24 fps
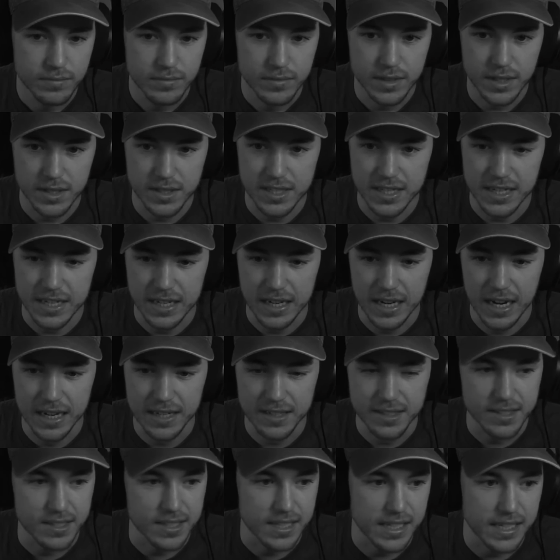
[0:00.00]
Does he
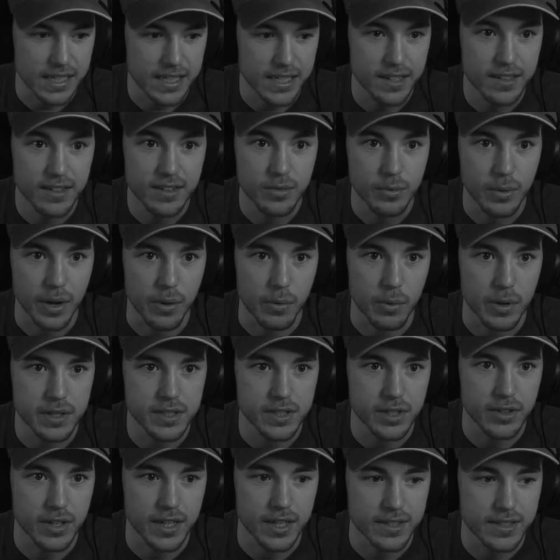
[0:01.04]
not see it? Wait, what
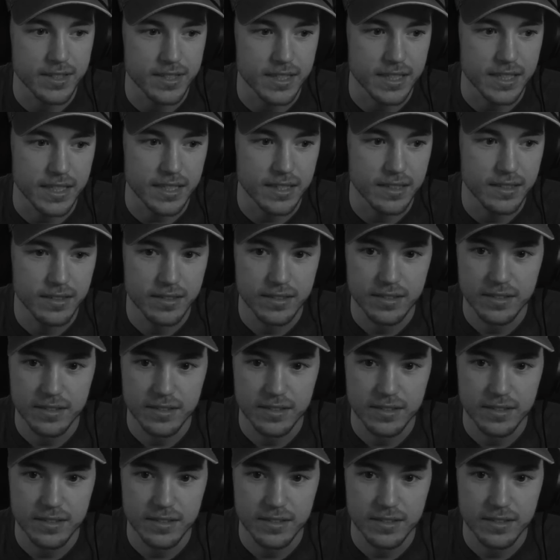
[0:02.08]
don't I see?